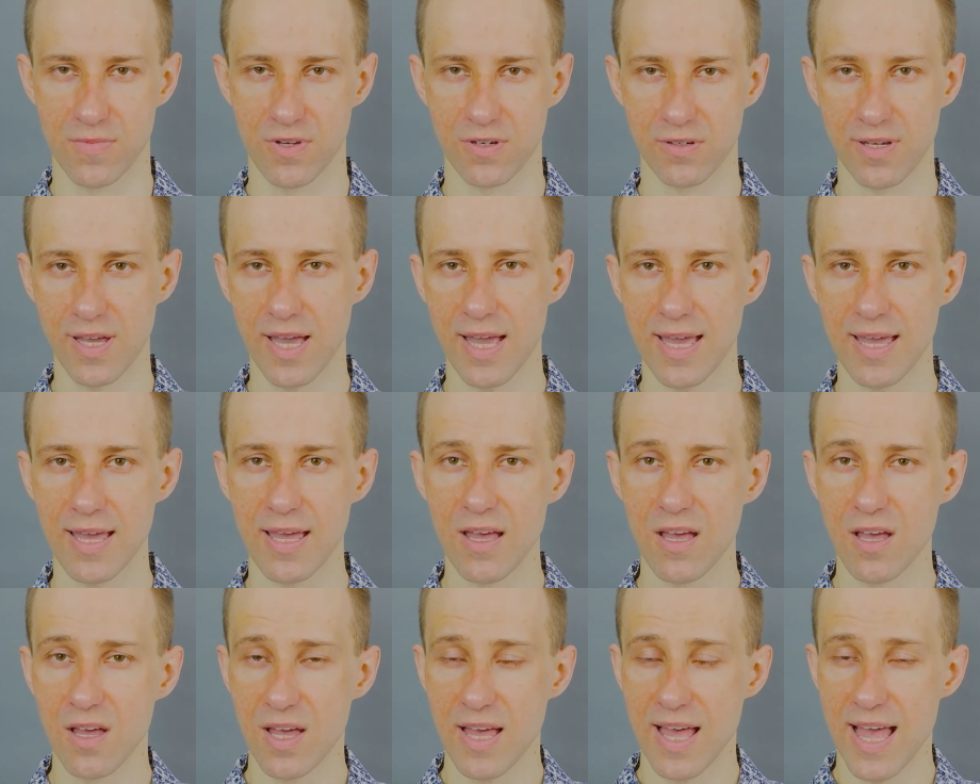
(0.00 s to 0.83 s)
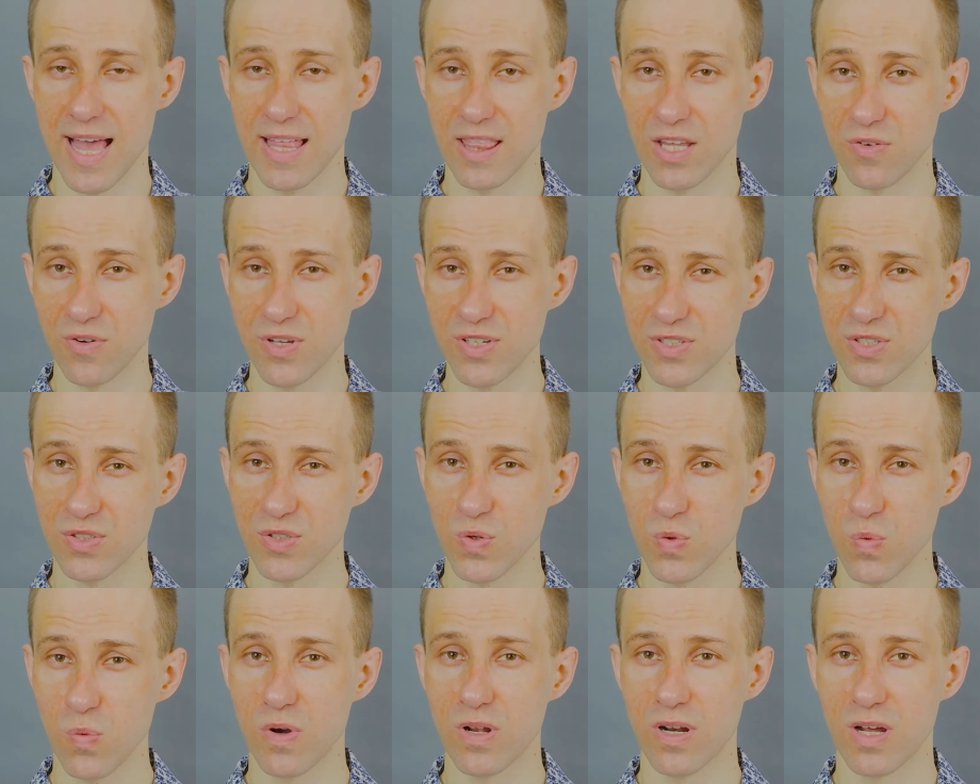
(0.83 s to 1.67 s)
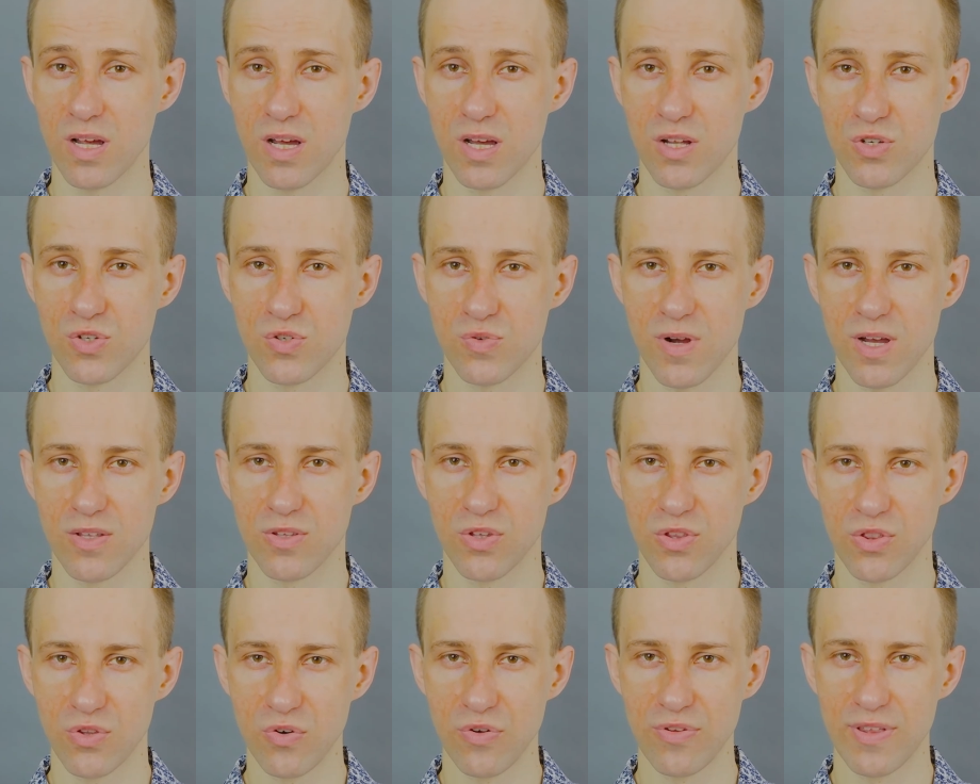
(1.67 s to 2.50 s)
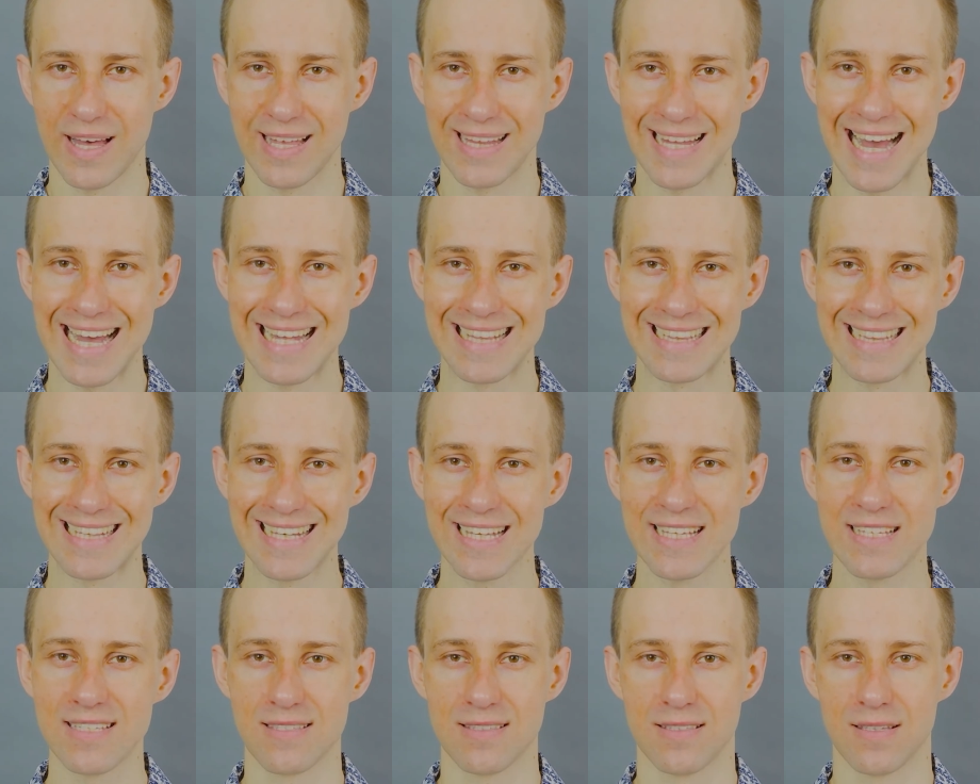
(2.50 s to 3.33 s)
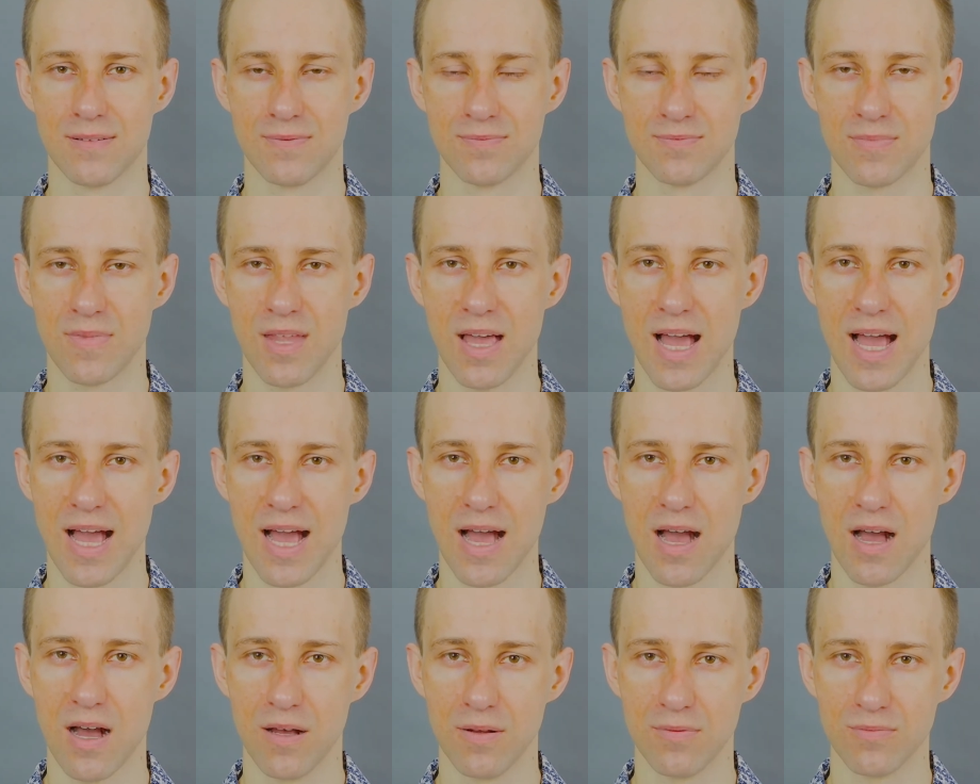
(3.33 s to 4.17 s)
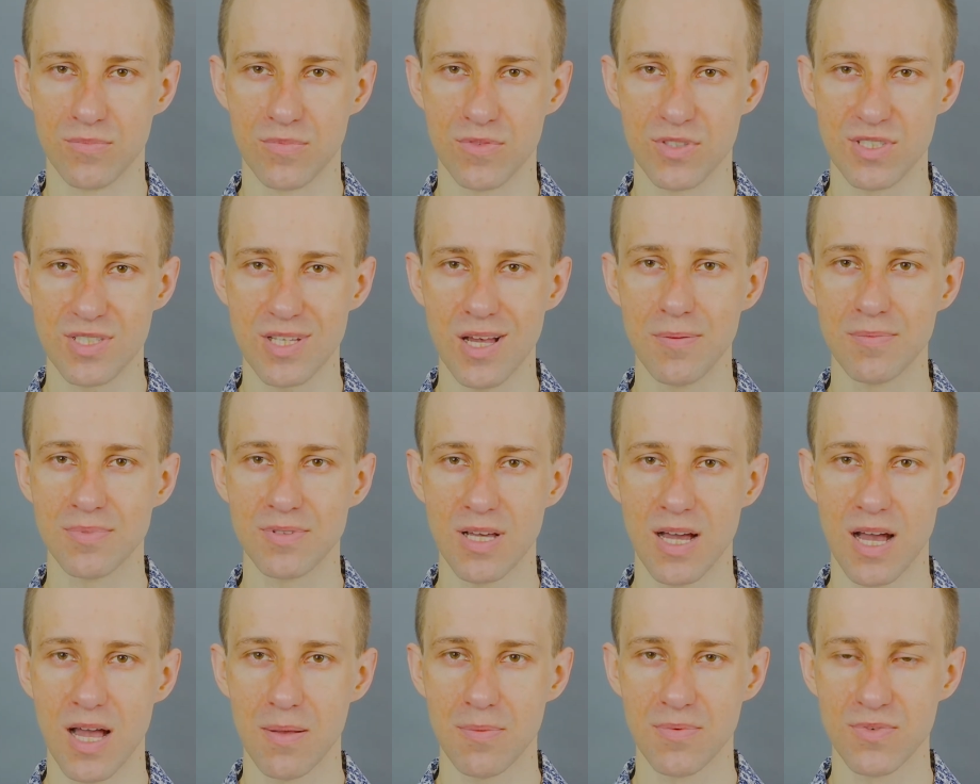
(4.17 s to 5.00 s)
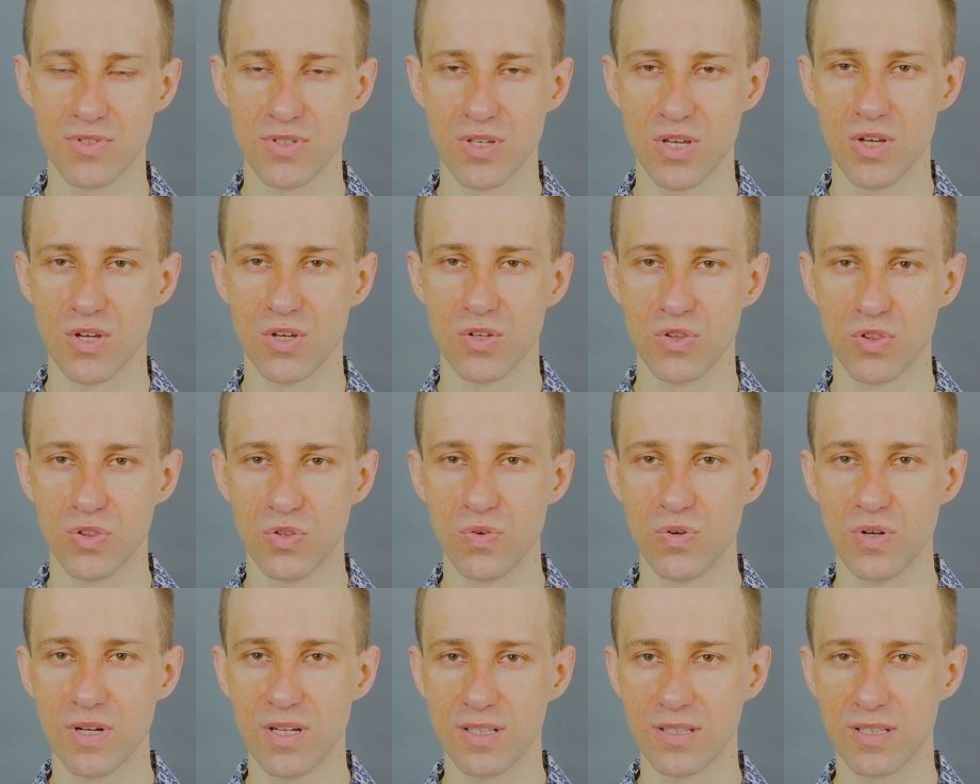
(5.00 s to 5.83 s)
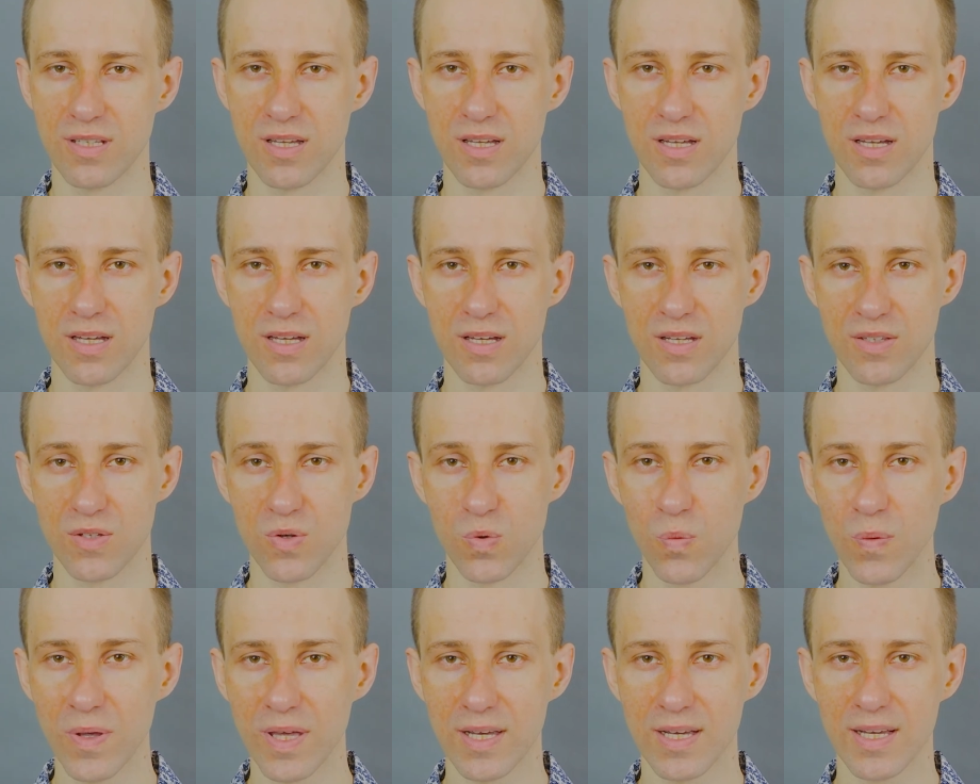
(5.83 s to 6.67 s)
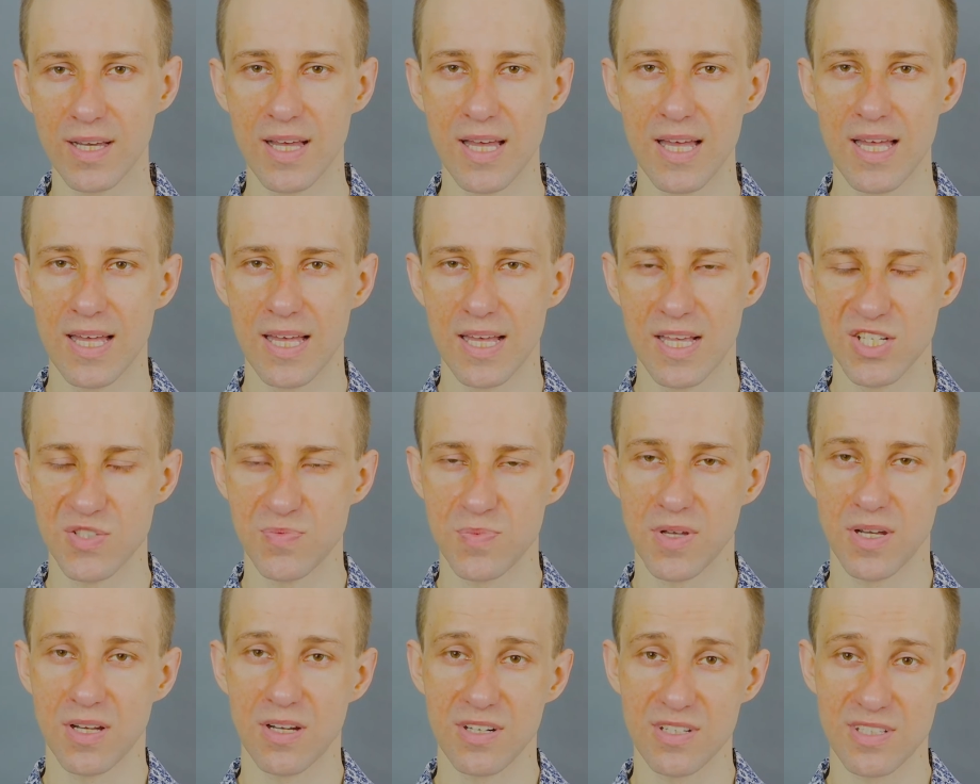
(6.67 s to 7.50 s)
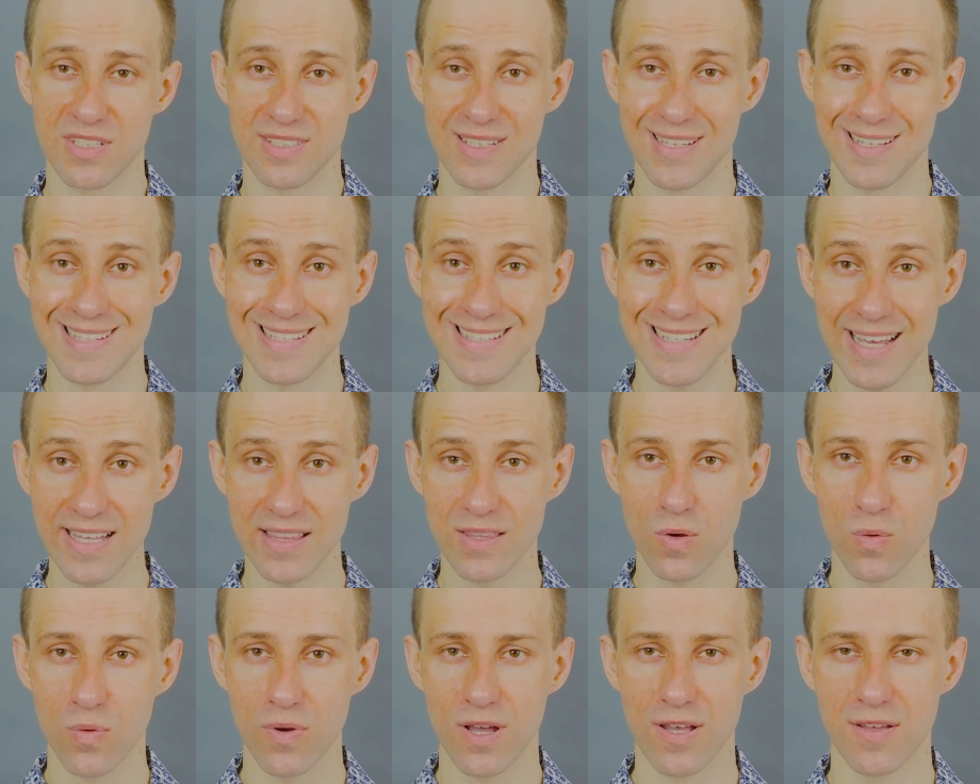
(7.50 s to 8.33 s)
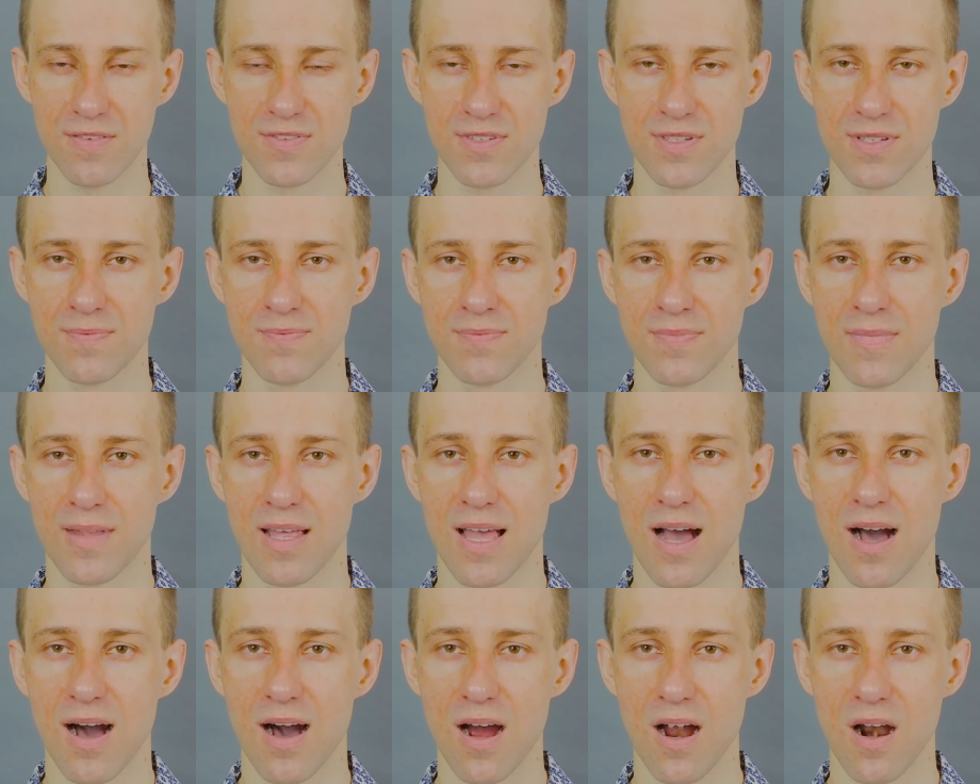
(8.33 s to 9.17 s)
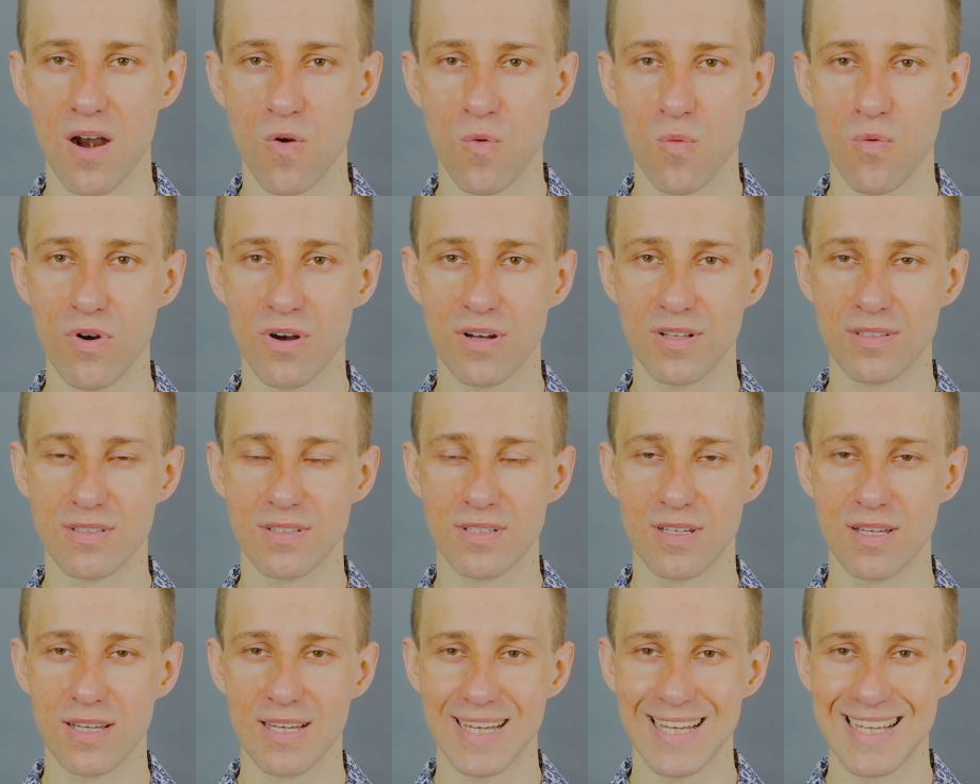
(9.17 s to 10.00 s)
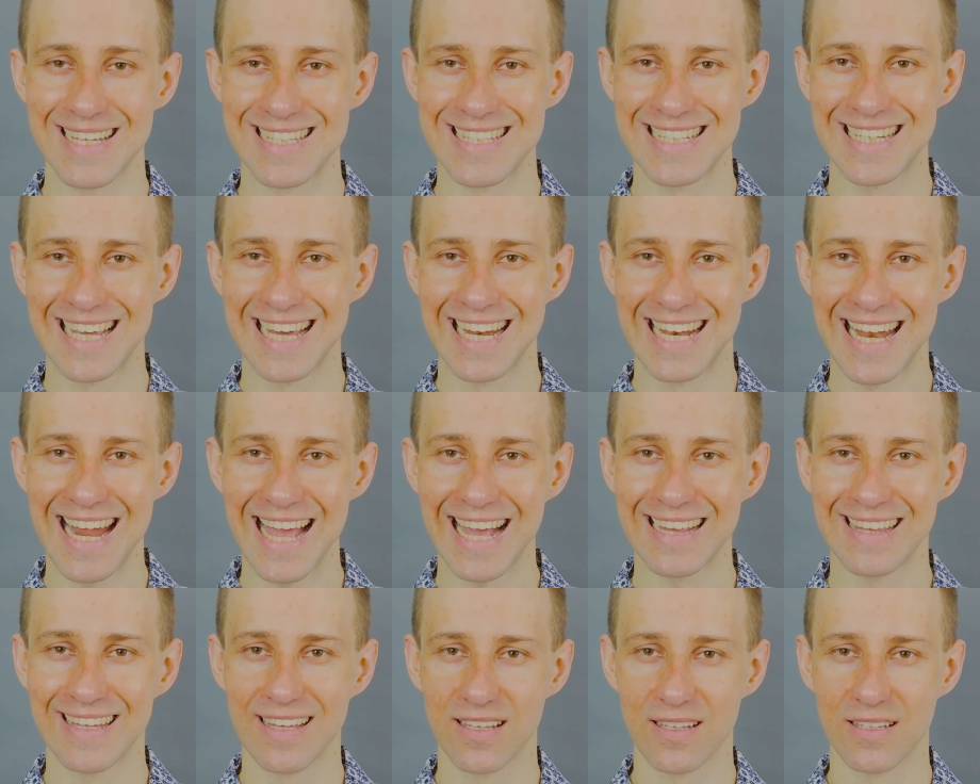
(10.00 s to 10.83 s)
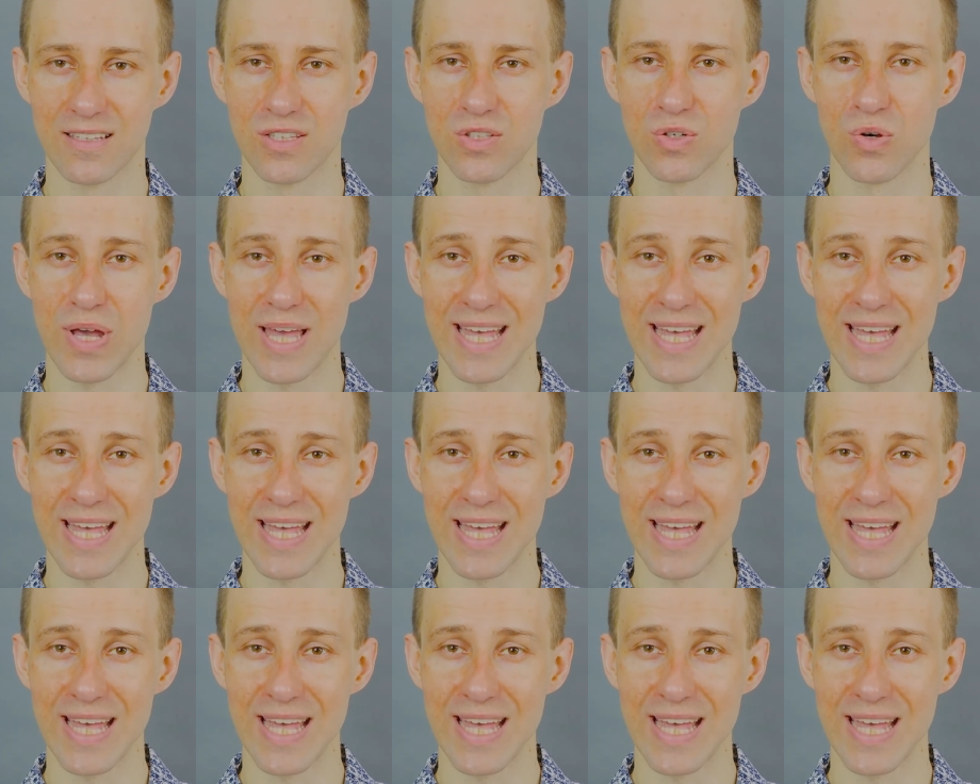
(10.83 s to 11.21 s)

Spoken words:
Okay, and the reason you want to try to do that at least sometimes during the week is because the theta waves are what is connected to